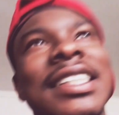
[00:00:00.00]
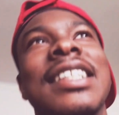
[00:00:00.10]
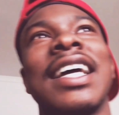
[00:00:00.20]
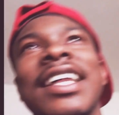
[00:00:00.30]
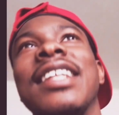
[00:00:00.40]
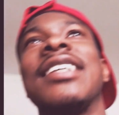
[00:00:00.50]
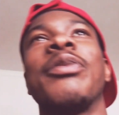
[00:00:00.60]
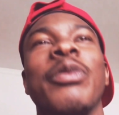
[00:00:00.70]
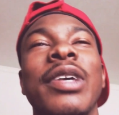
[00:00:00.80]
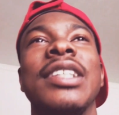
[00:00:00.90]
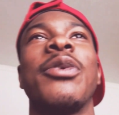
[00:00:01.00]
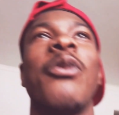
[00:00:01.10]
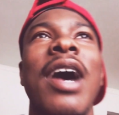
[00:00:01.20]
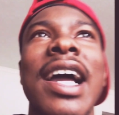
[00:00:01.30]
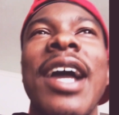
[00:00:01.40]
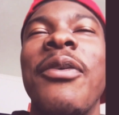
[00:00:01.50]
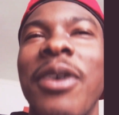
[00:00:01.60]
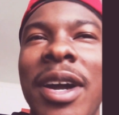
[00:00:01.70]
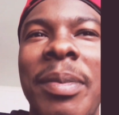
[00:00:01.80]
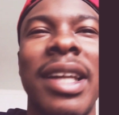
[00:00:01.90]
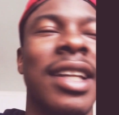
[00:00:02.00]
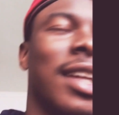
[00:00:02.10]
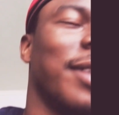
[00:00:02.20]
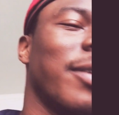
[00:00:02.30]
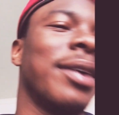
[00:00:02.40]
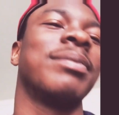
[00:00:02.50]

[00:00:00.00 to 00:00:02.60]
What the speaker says: kind of the reason why I woke up hella late, right?